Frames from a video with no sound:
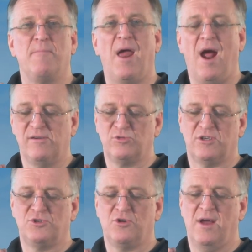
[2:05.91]
but I
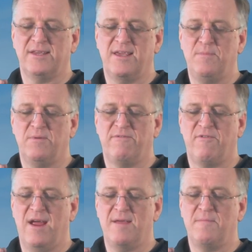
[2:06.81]
also try and keep in
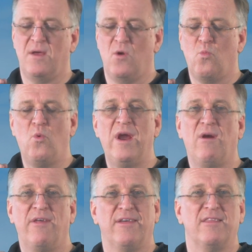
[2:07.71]
frame where
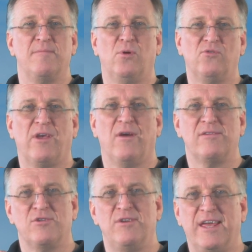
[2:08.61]
I think the ball's
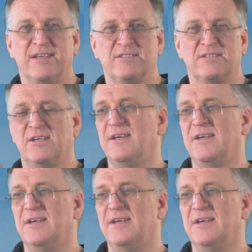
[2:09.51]
going to next.